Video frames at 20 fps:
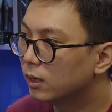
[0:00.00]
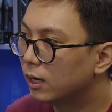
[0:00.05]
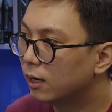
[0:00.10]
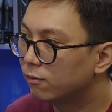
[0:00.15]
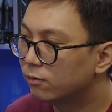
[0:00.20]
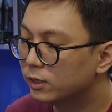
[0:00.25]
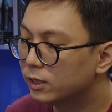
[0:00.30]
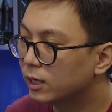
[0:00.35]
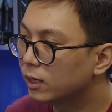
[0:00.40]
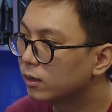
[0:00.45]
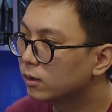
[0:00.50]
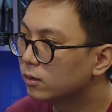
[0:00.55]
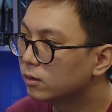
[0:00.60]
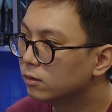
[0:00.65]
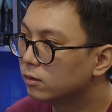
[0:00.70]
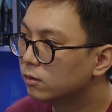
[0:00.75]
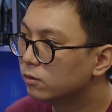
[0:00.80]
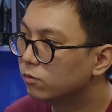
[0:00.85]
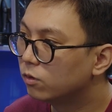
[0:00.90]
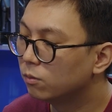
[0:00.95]
Every day.
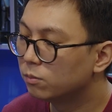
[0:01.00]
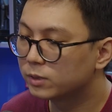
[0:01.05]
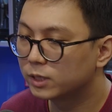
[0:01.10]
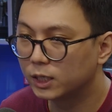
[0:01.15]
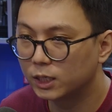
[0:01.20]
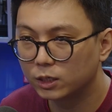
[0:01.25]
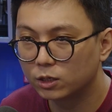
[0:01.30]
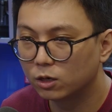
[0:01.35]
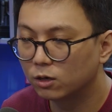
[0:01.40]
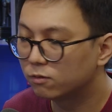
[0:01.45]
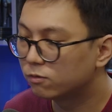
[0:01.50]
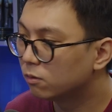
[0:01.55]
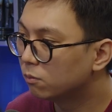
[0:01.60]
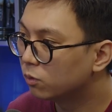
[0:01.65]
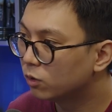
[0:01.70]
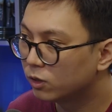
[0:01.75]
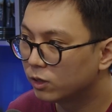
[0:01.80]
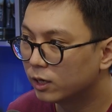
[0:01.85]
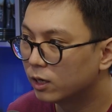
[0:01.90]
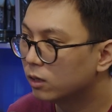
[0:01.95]
From Gigo, from
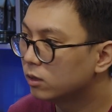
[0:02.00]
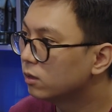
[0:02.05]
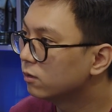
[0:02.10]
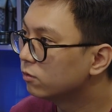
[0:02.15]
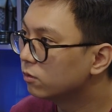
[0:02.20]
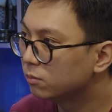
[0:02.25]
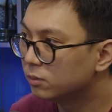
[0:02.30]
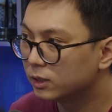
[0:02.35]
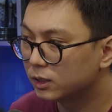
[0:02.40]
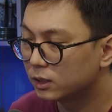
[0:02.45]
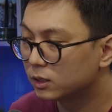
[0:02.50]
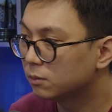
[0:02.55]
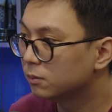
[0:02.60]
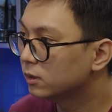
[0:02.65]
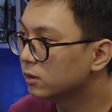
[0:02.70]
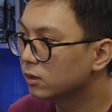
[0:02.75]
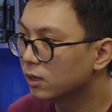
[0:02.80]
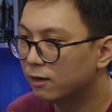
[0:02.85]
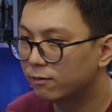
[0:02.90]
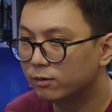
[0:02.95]
Pro Delta, from
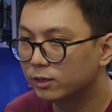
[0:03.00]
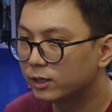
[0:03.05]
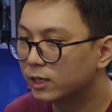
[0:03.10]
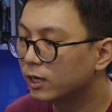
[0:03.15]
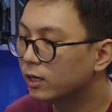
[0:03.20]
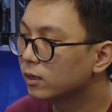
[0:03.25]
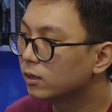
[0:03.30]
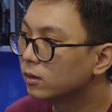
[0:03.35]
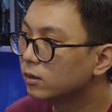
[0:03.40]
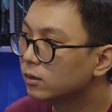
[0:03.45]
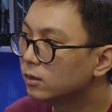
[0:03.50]
Decimus, every day.